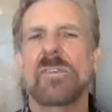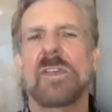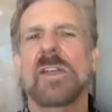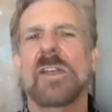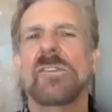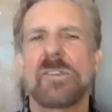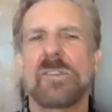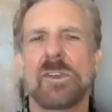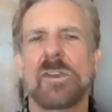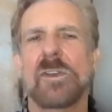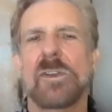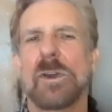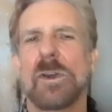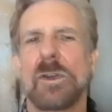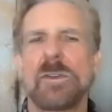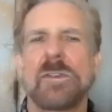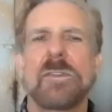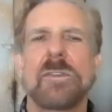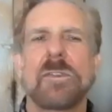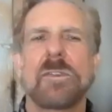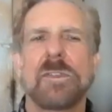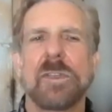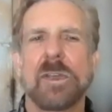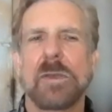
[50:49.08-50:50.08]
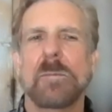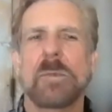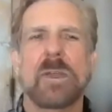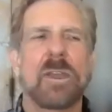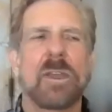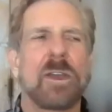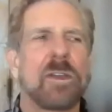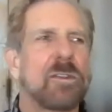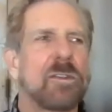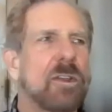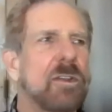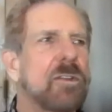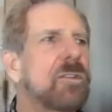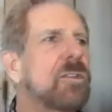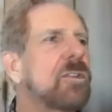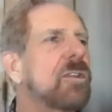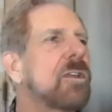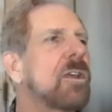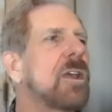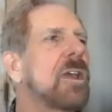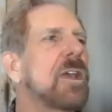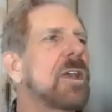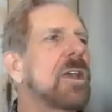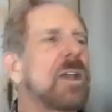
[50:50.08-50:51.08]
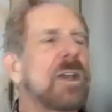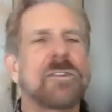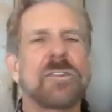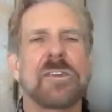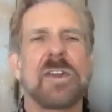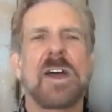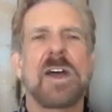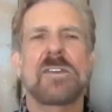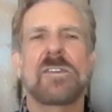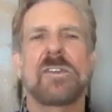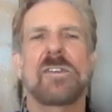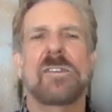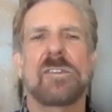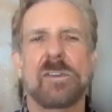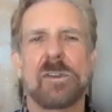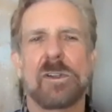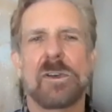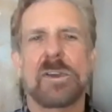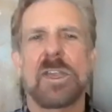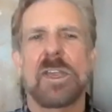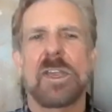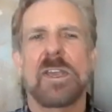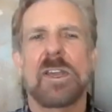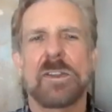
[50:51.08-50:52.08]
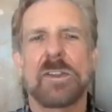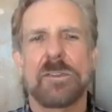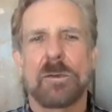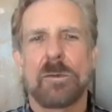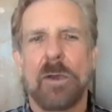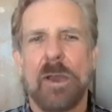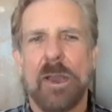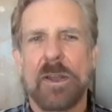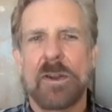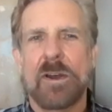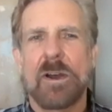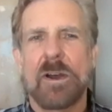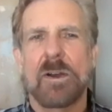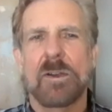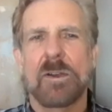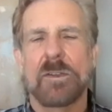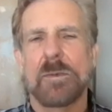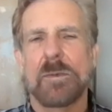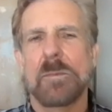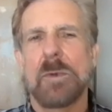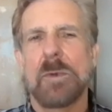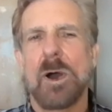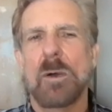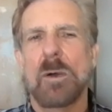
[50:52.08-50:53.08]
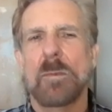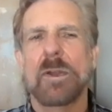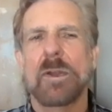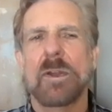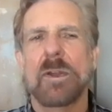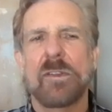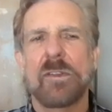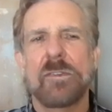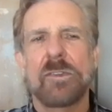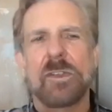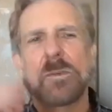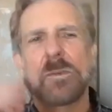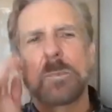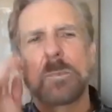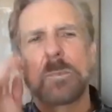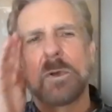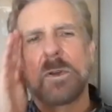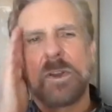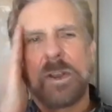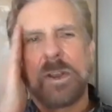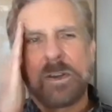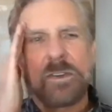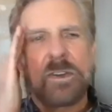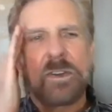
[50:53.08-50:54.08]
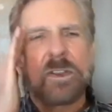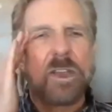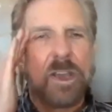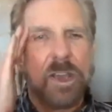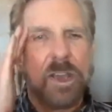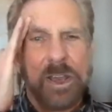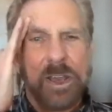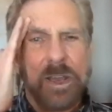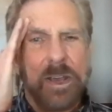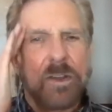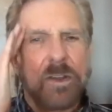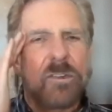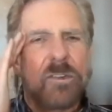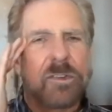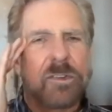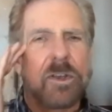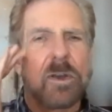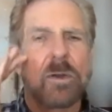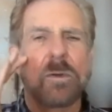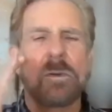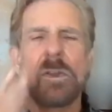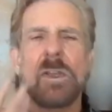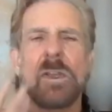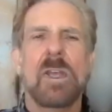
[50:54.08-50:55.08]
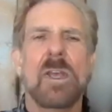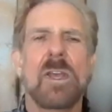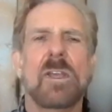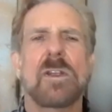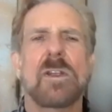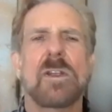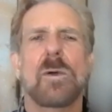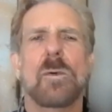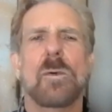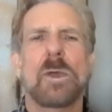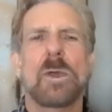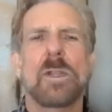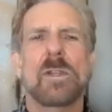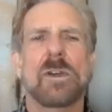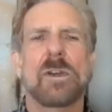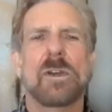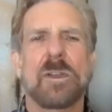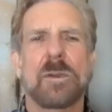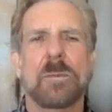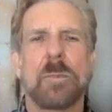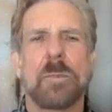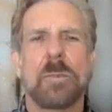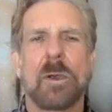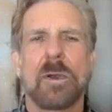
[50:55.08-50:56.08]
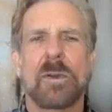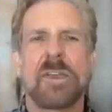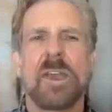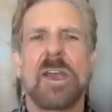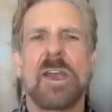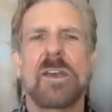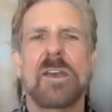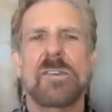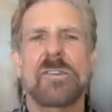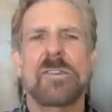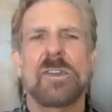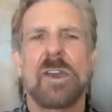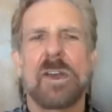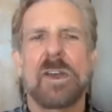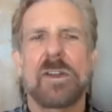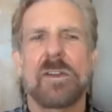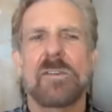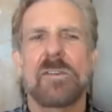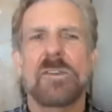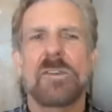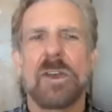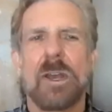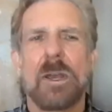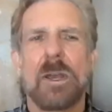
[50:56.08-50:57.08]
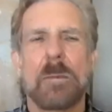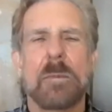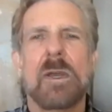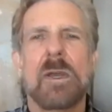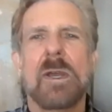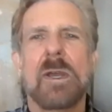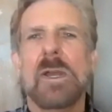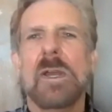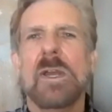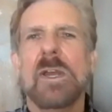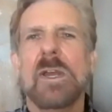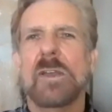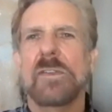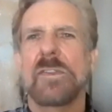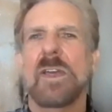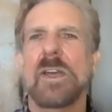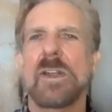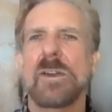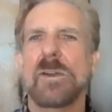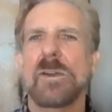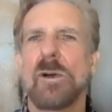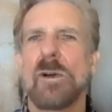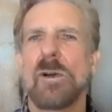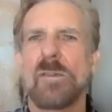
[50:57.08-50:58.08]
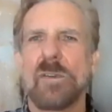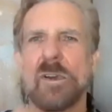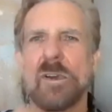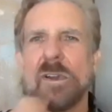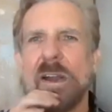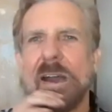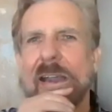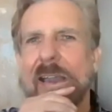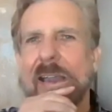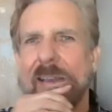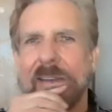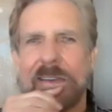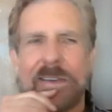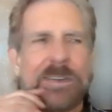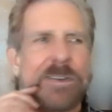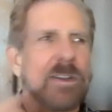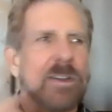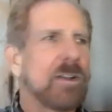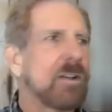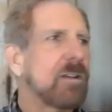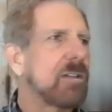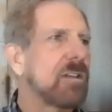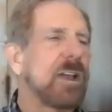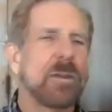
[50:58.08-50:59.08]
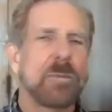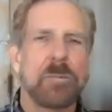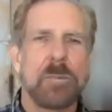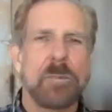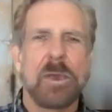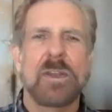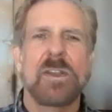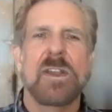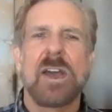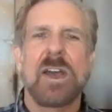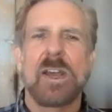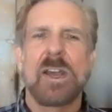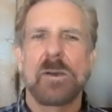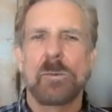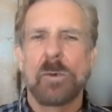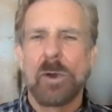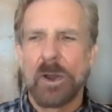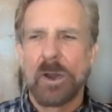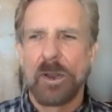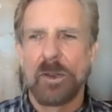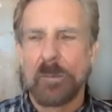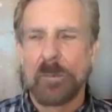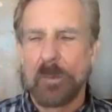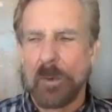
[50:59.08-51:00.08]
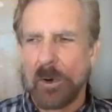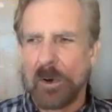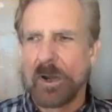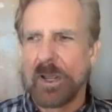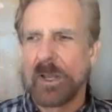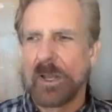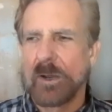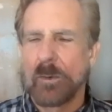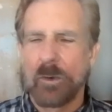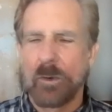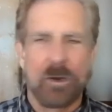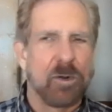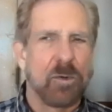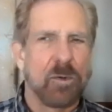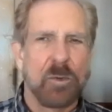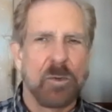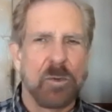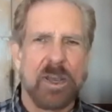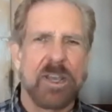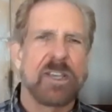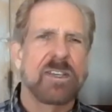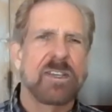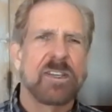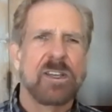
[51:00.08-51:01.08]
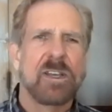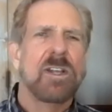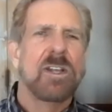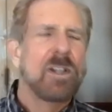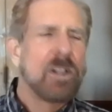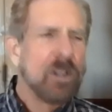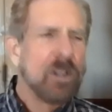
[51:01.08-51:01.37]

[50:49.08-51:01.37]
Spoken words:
that's a good thing, because it's not just looking at the radar of the moment, it's predicting ahead. So, we look at Birdcast ahead of time, and then overnight, like midnight, 1 in the morning, we're awake